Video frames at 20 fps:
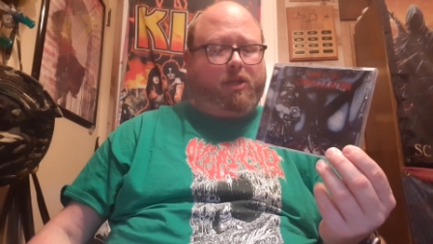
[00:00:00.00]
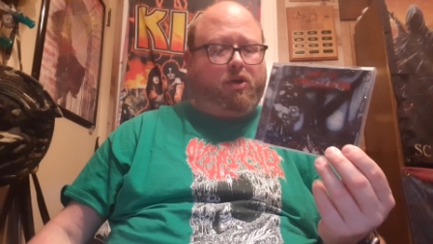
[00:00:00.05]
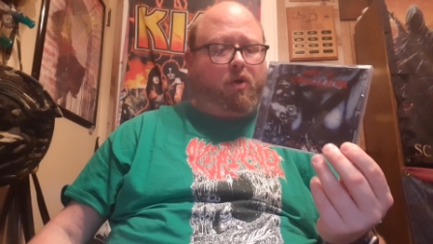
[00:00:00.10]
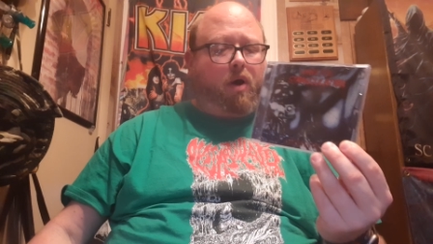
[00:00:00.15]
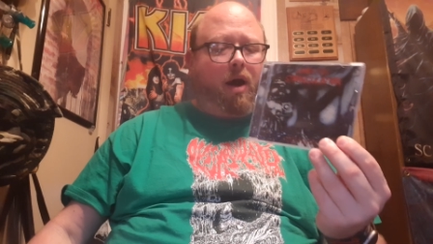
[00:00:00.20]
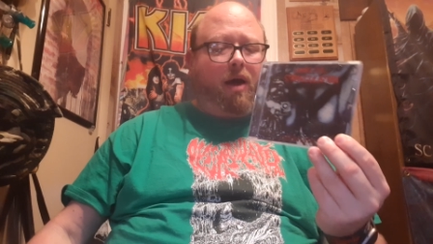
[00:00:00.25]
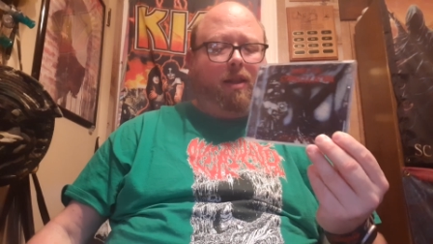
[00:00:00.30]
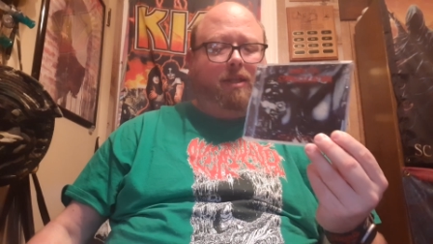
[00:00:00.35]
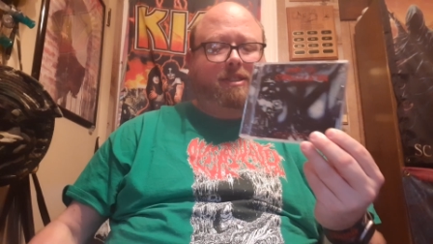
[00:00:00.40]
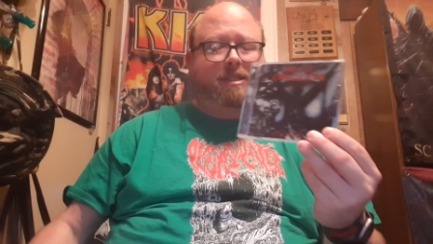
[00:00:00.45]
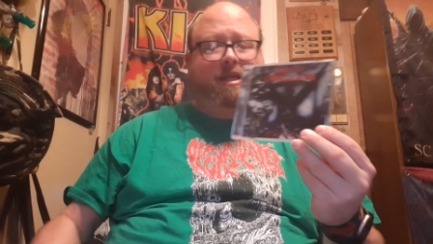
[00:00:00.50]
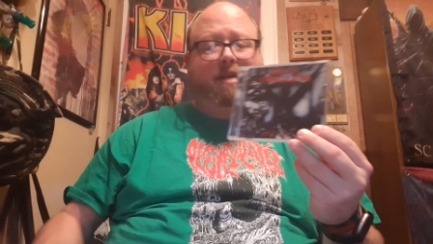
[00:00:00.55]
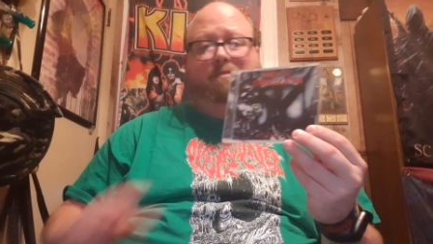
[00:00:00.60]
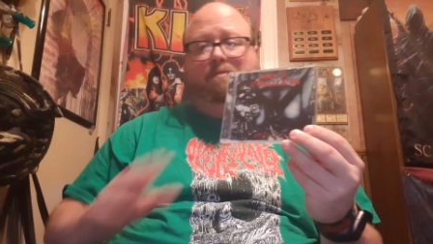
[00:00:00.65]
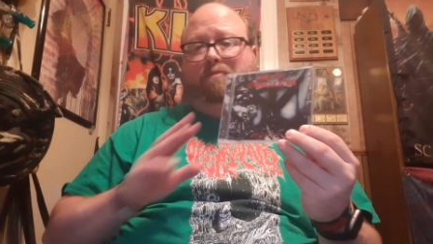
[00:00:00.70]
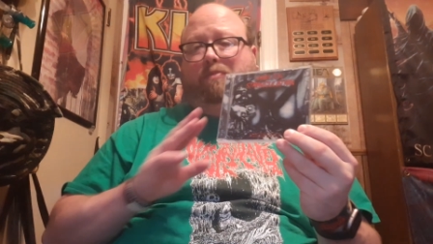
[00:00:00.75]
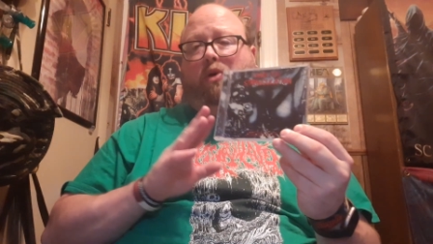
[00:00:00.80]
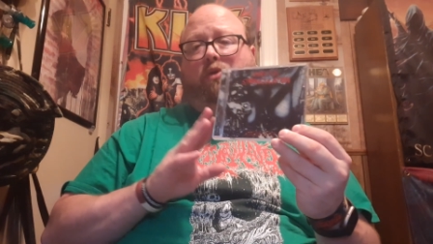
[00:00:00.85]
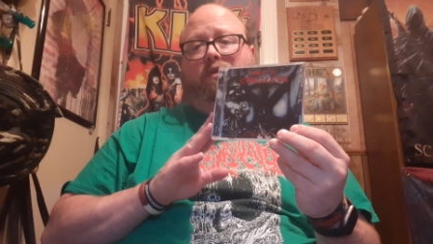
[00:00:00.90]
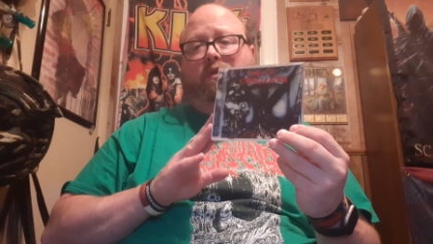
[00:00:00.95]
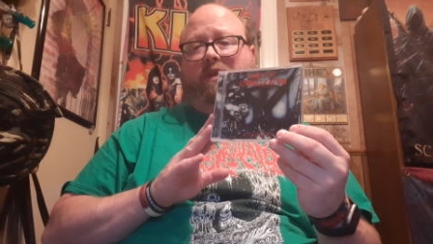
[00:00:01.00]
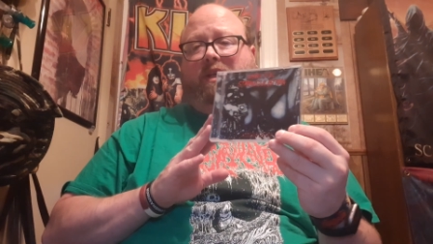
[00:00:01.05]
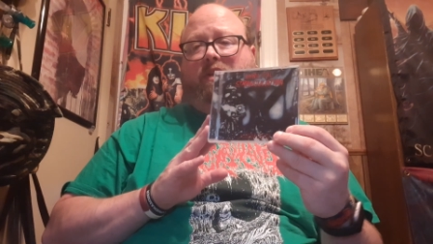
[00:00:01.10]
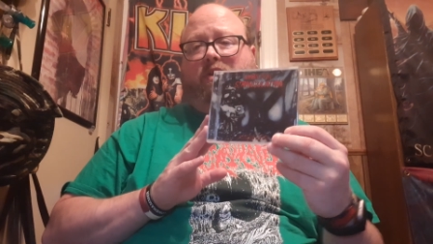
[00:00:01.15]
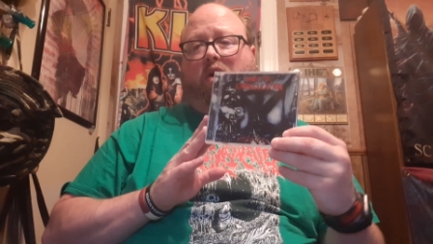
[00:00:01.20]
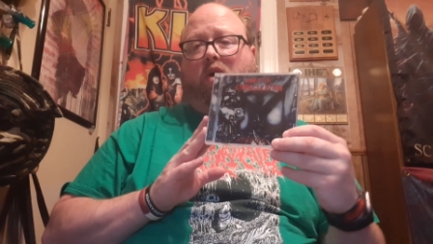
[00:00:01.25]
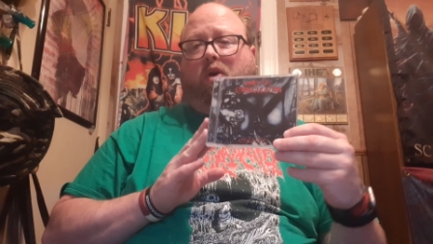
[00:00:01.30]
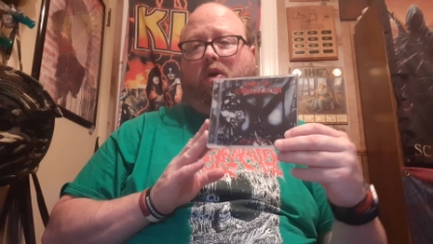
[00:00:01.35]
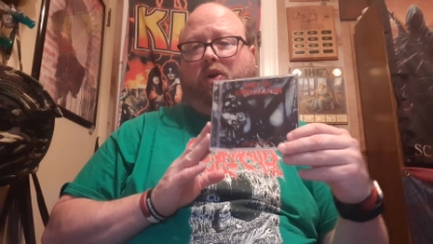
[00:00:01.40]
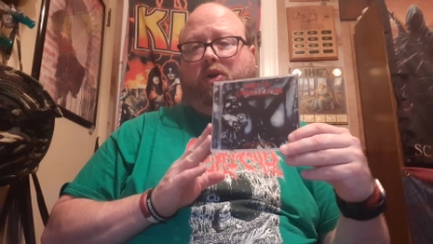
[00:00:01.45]
you know, honestly, both of these
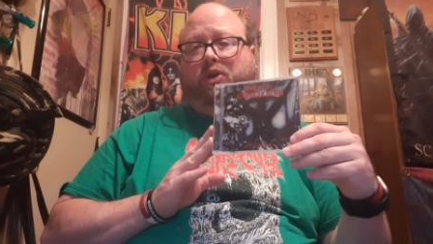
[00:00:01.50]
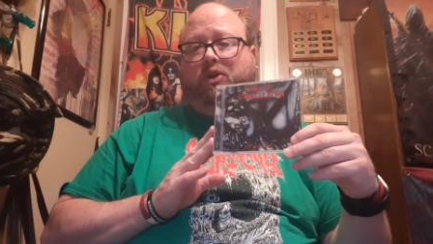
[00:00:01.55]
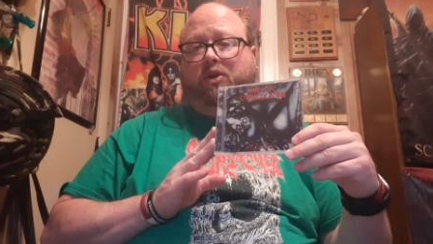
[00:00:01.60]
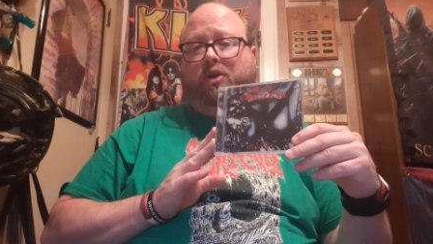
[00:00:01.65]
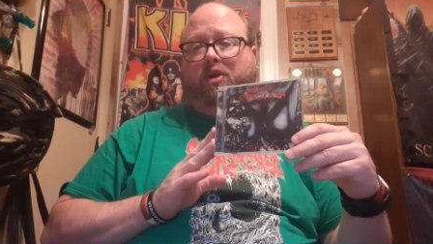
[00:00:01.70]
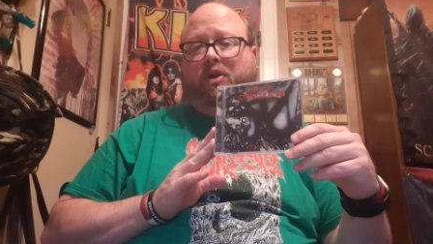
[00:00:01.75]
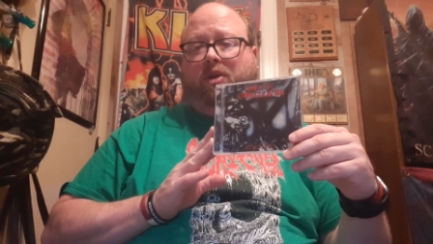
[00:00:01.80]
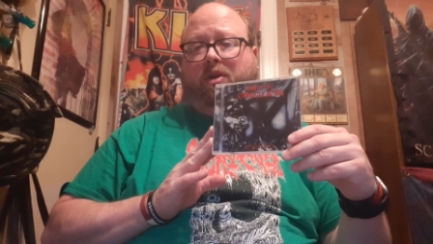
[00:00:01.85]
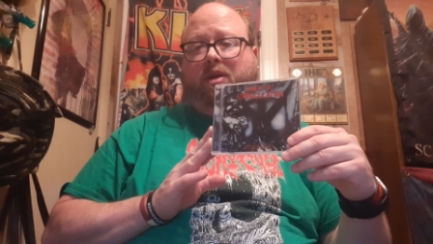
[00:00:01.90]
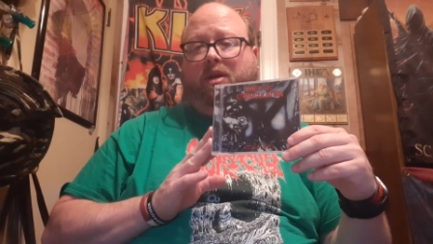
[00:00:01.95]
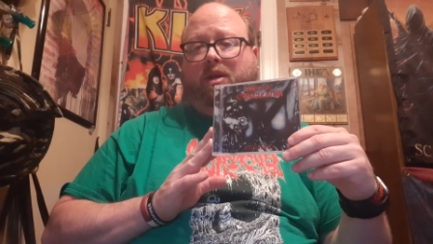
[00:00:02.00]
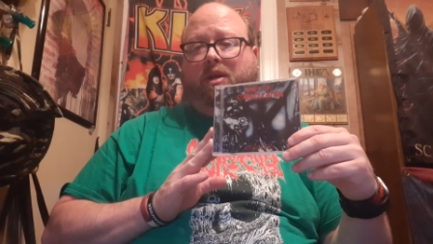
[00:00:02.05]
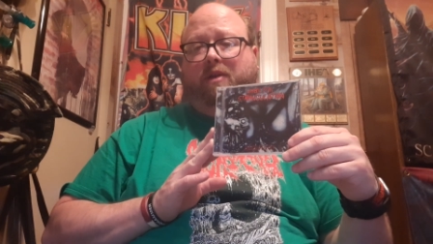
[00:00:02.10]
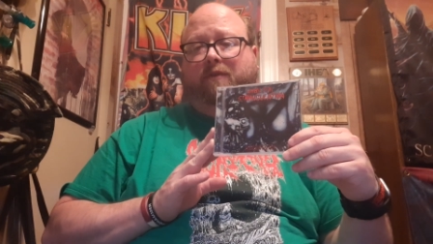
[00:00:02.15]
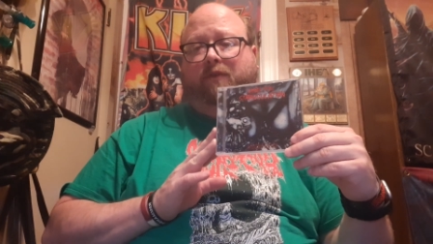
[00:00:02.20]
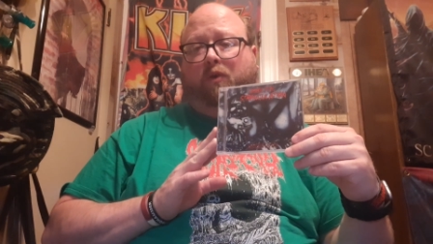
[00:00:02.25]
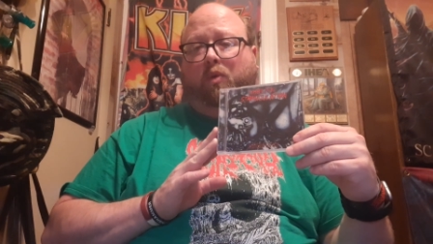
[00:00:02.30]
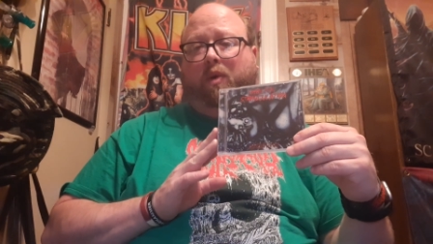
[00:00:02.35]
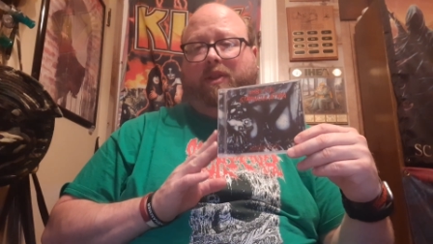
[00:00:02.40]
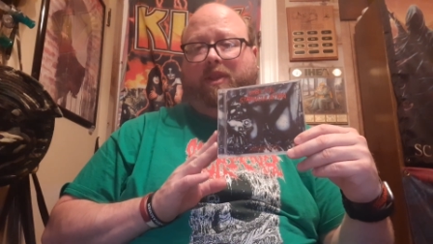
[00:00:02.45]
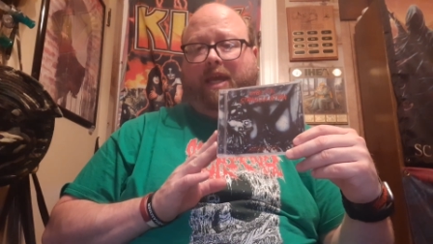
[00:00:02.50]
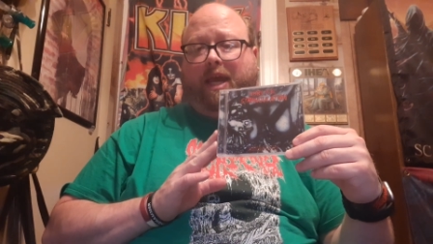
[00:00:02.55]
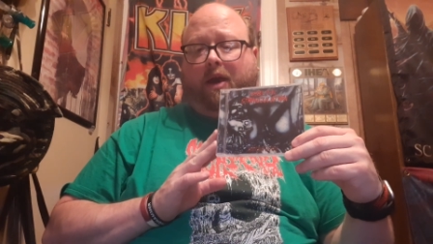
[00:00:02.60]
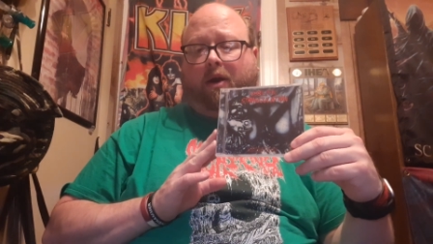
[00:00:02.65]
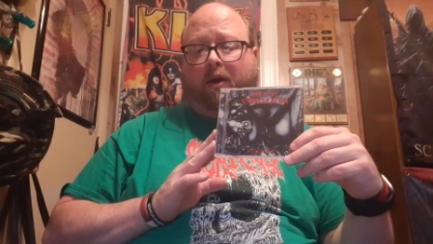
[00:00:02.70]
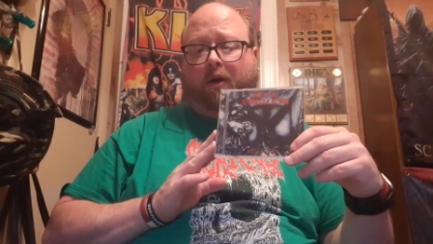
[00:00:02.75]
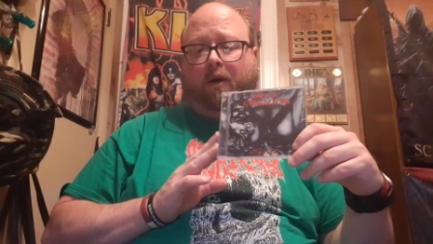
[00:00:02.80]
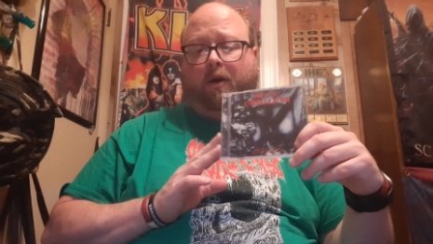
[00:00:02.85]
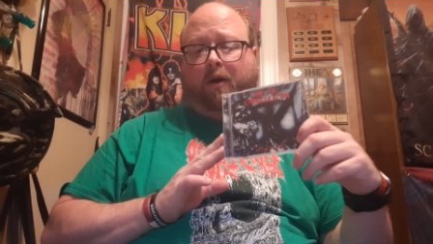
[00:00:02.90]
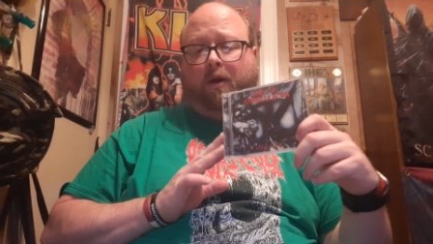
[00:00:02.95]
are good for what they
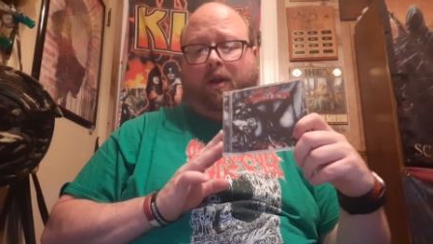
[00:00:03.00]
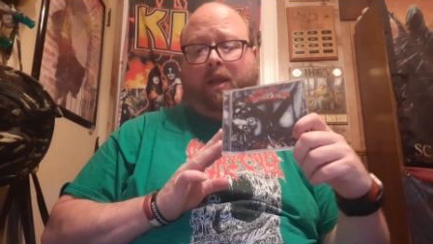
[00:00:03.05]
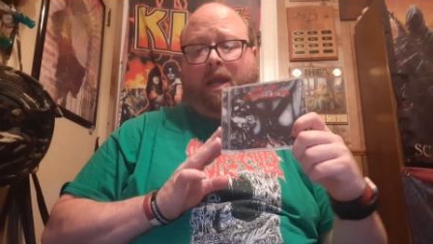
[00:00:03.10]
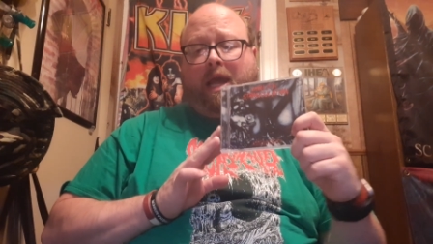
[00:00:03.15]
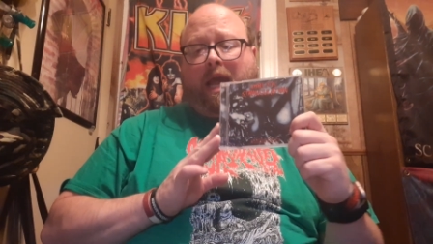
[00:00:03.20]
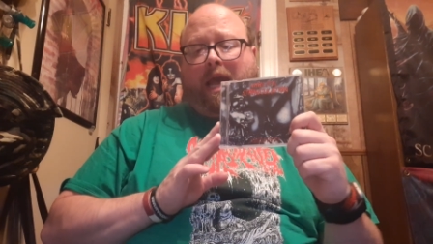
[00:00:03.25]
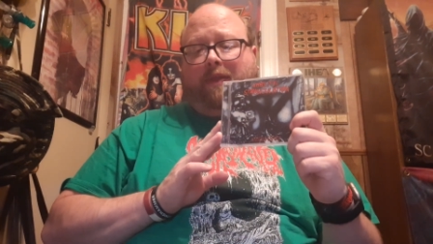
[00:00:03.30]
are,